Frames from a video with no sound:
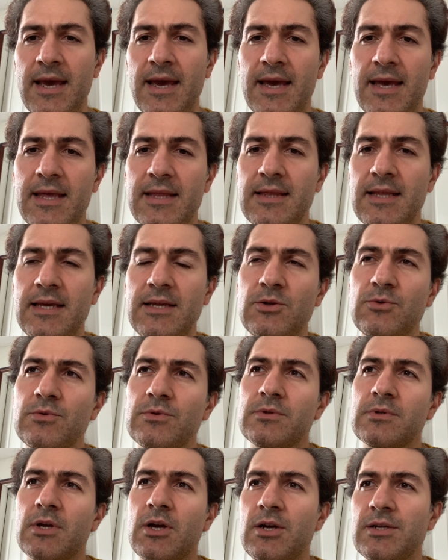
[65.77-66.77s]
And they
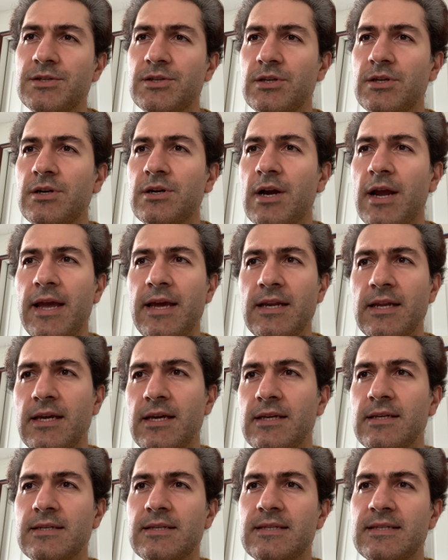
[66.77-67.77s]
don't consider
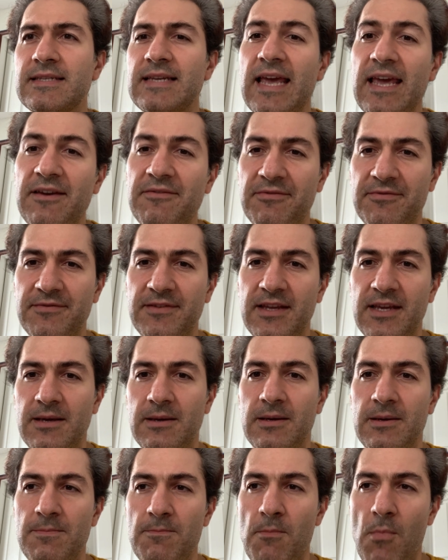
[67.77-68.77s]
any
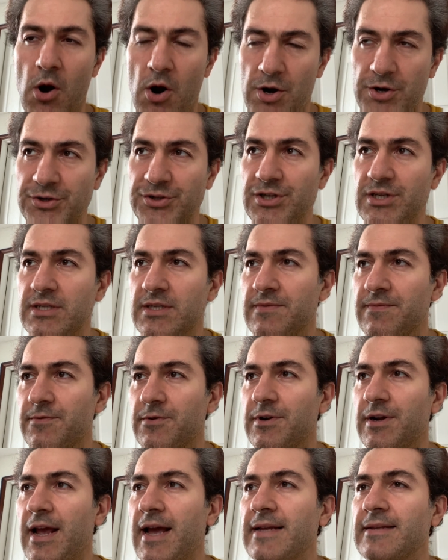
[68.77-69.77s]
safety margins
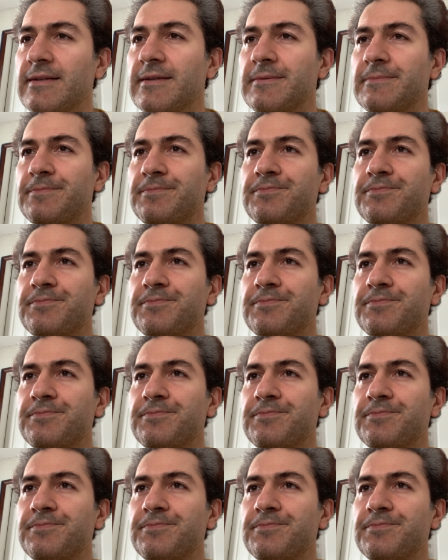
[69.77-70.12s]
for that.